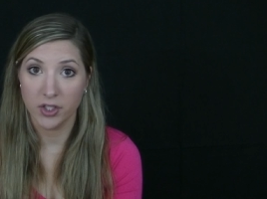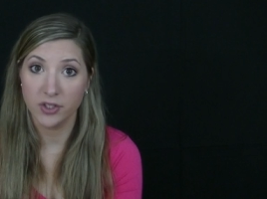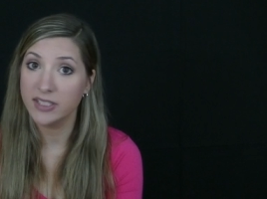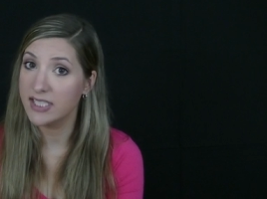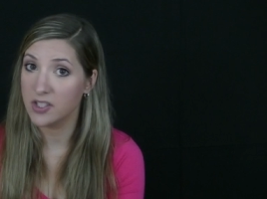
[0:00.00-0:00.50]

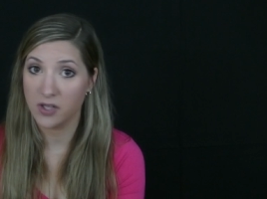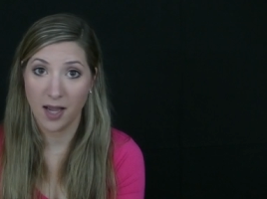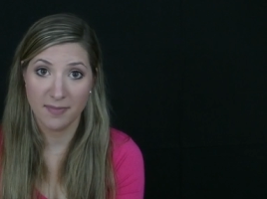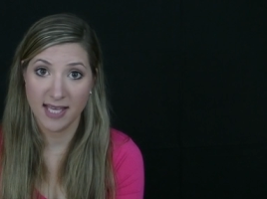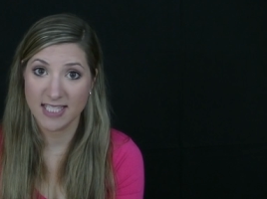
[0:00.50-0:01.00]
you'll need to
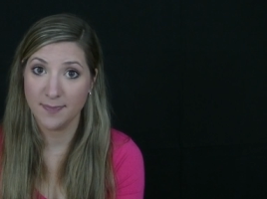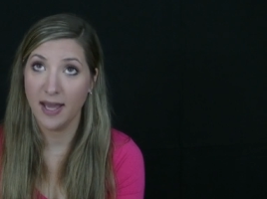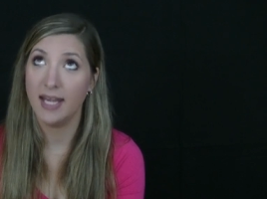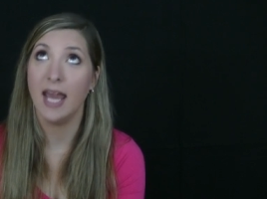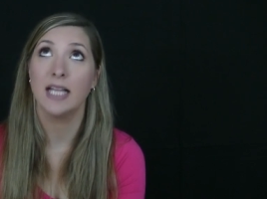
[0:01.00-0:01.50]
grab that
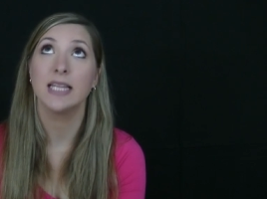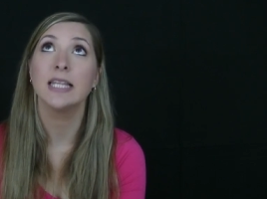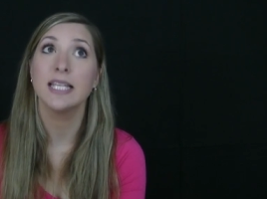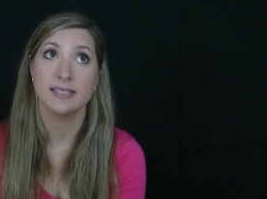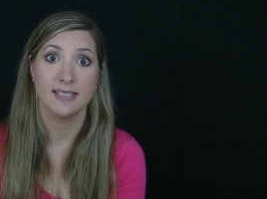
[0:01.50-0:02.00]
spot at
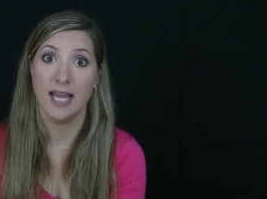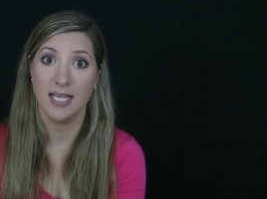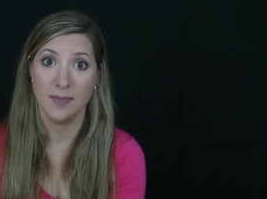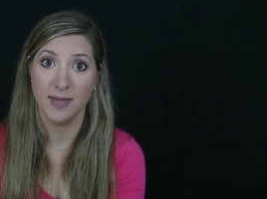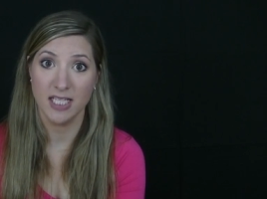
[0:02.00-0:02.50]
least
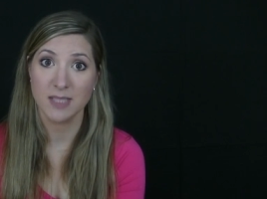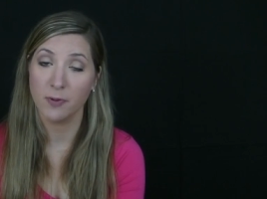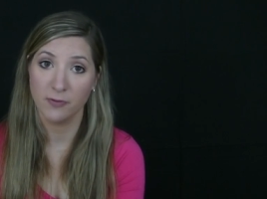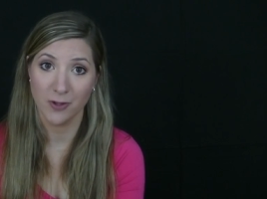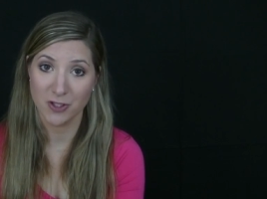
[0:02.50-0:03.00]
90 minutes
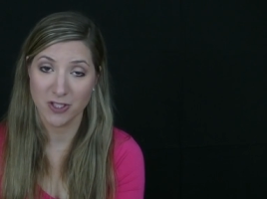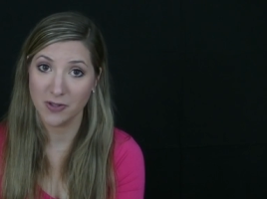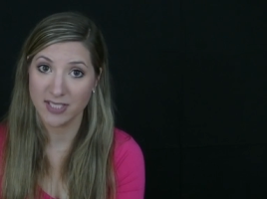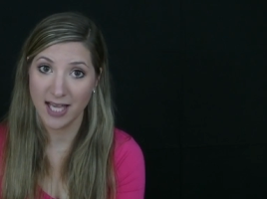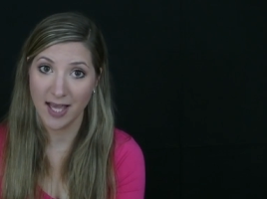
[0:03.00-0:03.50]
before
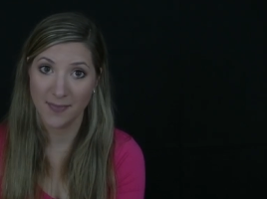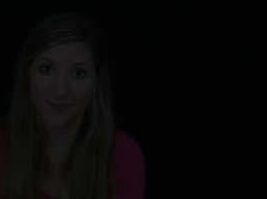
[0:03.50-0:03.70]
showtime.